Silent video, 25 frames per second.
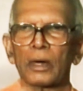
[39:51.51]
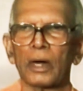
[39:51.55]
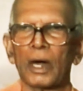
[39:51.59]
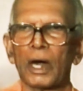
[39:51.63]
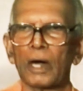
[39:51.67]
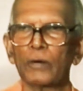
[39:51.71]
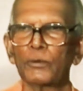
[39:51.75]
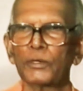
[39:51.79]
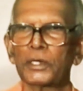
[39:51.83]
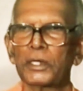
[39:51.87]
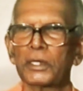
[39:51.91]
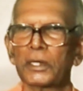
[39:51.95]

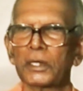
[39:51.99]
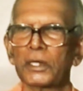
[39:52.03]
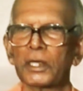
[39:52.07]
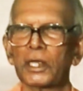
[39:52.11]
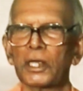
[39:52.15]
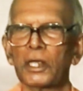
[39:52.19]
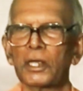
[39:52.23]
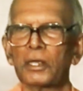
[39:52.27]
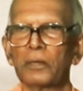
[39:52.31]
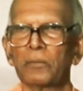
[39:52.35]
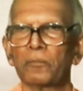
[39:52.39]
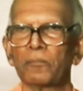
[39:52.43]
how he
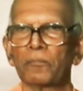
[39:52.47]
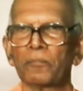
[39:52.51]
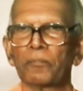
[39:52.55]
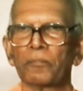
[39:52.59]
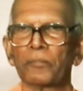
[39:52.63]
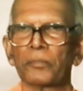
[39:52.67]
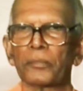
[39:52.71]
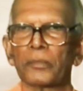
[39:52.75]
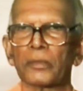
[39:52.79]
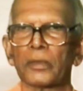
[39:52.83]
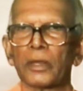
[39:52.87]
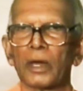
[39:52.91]
came,
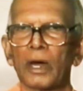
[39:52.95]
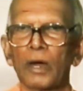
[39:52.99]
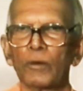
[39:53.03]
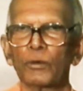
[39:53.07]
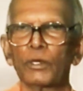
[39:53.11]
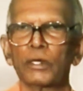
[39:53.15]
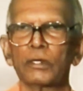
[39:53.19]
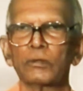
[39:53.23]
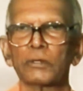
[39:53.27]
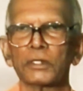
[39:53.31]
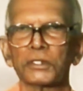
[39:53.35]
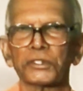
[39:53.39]
how
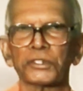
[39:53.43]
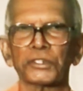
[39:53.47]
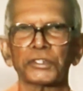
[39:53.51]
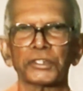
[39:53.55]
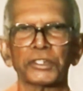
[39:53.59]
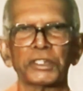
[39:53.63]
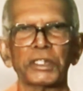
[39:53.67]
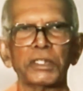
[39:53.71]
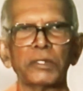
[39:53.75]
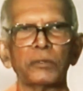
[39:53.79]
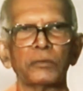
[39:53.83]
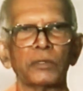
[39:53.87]
he was
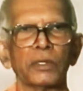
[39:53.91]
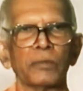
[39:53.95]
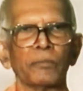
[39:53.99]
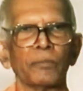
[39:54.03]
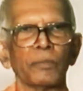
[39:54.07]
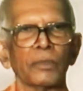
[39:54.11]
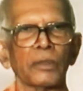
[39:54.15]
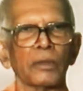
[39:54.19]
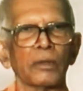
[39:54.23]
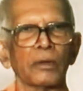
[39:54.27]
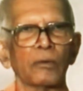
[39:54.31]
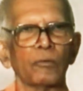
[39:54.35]
received,
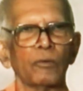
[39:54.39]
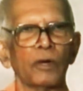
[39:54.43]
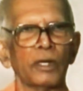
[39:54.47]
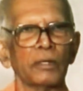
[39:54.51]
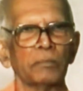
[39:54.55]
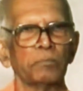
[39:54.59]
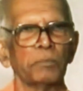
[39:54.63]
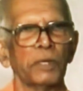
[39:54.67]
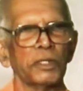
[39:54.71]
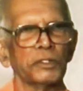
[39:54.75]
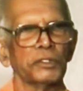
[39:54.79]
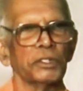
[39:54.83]

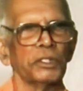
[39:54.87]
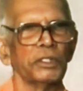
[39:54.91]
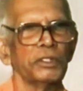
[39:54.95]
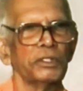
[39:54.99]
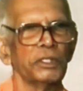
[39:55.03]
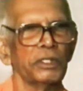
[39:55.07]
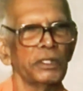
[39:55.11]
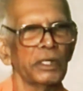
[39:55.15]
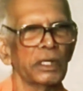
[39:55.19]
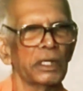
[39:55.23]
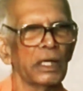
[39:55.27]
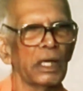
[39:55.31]
what message
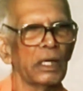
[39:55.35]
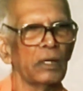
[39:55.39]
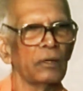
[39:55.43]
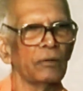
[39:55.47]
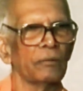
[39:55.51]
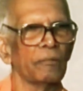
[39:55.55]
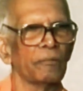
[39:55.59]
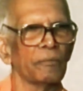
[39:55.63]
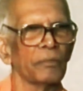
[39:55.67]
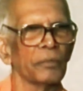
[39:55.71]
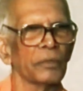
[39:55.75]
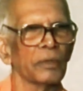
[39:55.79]
he
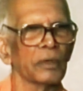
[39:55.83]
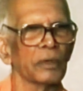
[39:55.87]
gave,